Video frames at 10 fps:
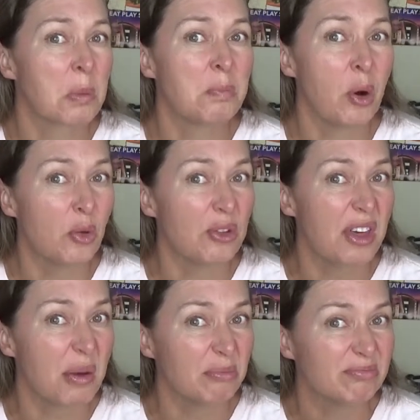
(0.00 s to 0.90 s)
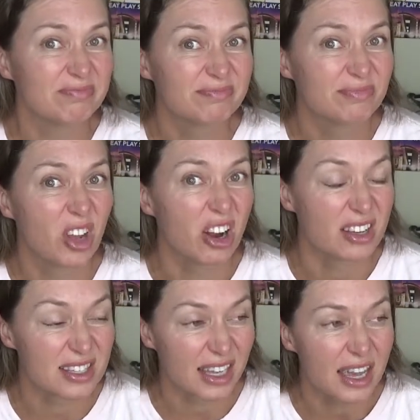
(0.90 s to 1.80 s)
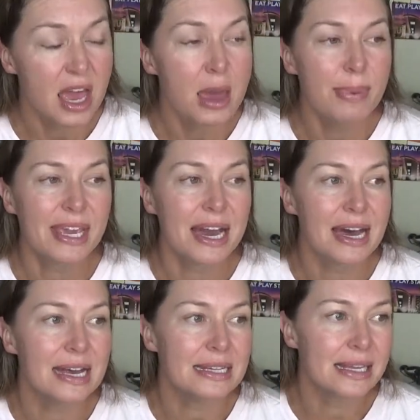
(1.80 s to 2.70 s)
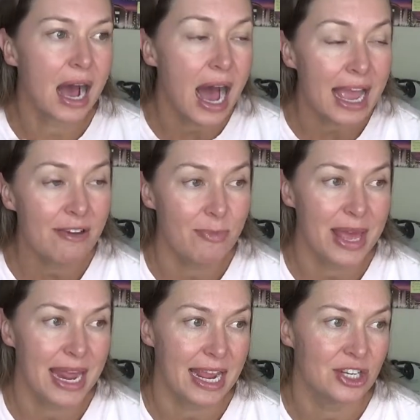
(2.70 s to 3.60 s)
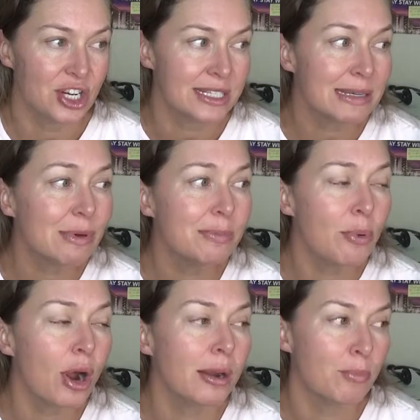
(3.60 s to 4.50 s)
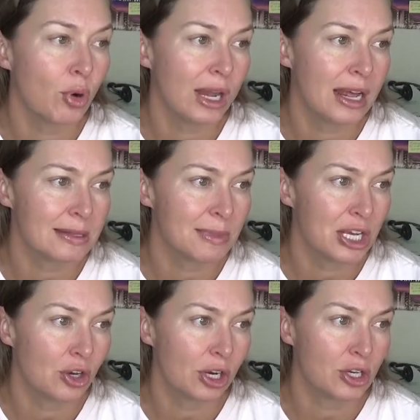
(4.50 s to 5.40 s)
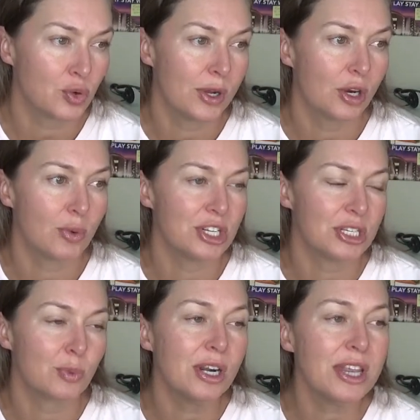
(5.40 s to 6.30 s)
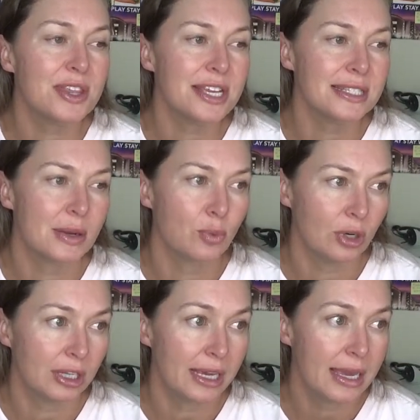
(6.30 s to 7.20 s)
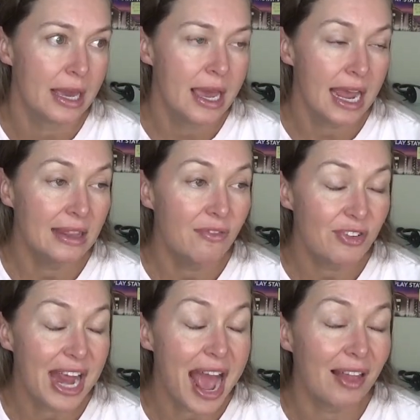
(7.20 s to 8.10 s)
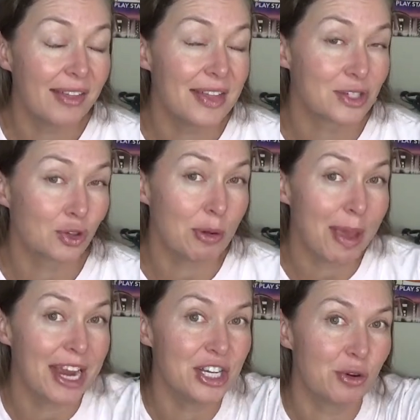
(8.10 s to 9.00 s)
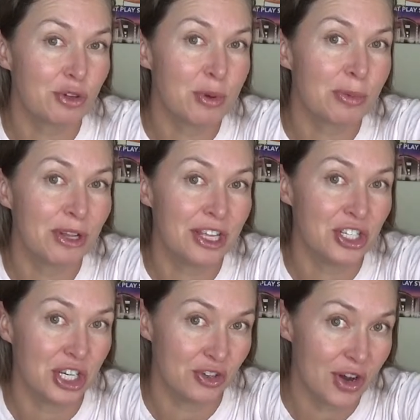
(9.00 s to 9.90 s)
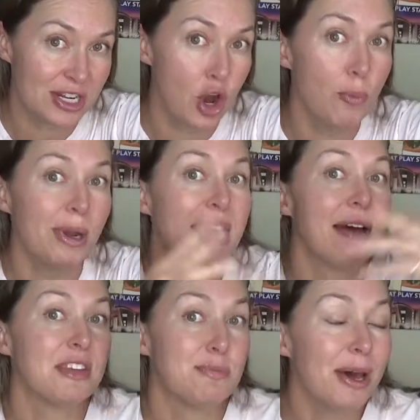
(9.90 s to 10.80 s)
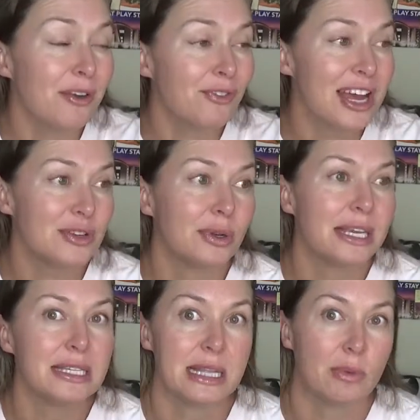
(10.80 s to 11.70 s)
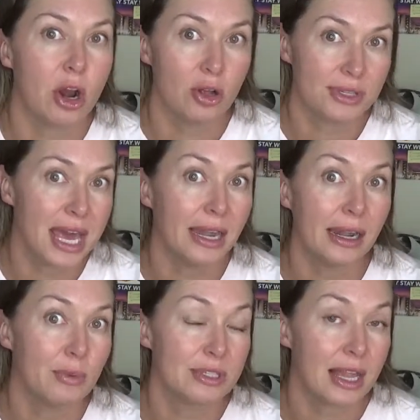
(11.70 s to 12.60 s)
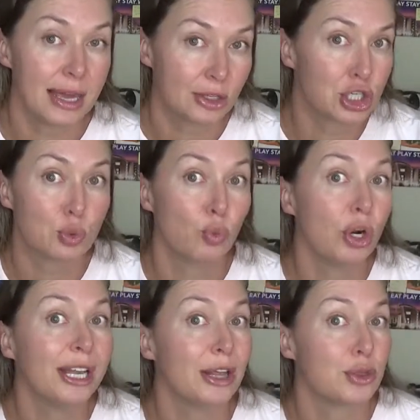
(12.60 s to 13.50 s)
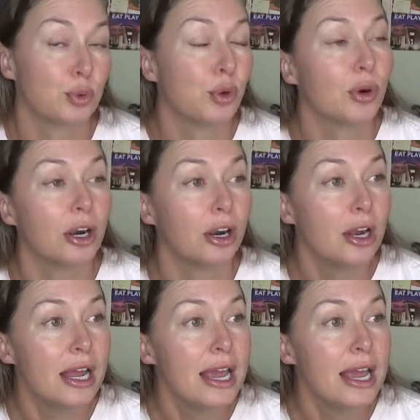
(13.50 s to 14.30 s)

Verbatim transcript: both of them honestly, because I have been Asia. Someone pointed out something good on Twitter, which is one of the things that really, in the finale that screwed up Asia, was remember that she tried to open and have these butterflies released and they were all dead and it was like, just really threw her